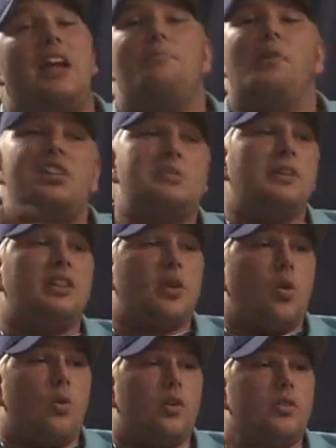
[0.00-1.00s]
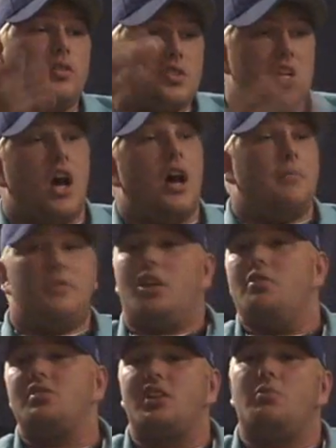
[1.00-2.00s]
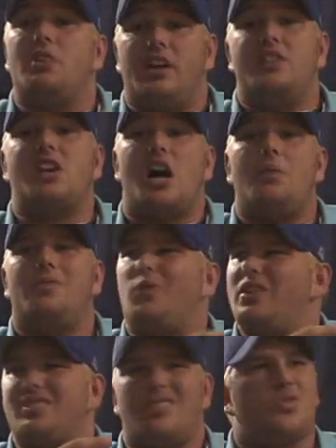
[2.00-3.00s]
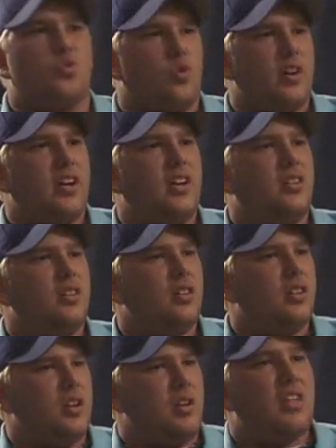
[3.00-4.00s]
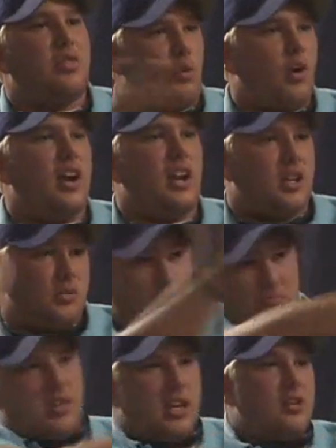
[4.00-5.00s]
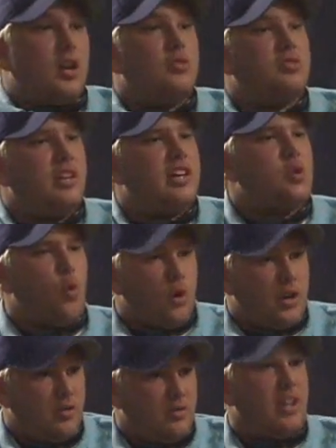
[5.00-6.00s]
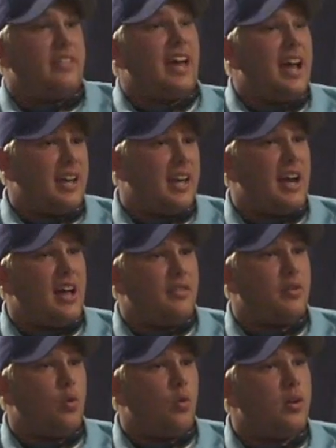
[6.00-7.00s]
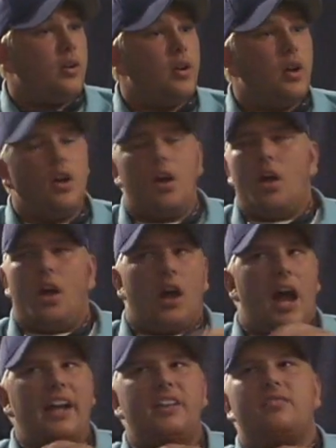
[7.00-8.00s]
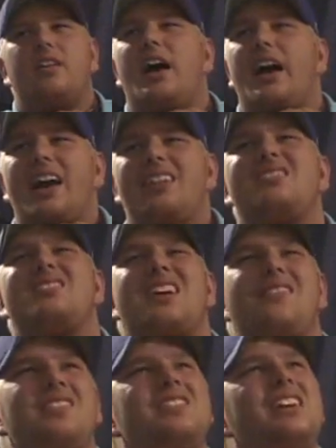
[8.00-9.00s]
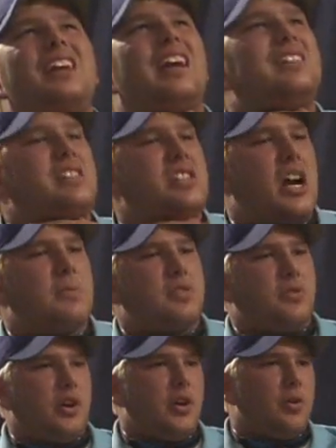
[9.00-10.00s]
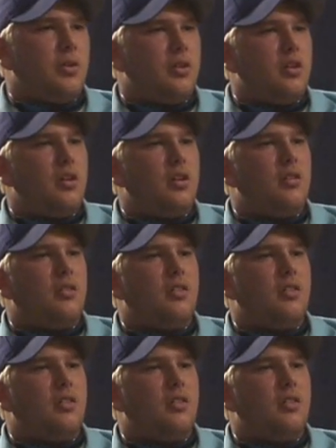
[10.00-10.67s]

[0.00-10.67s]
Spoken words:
He puts me in the corner, chop. Usually, when you get chopped, what is it, 3? You get 3 and you go to the next corner. You let the guy get out of the corner. Mm-hmm. I got 17, 18 chops in a row.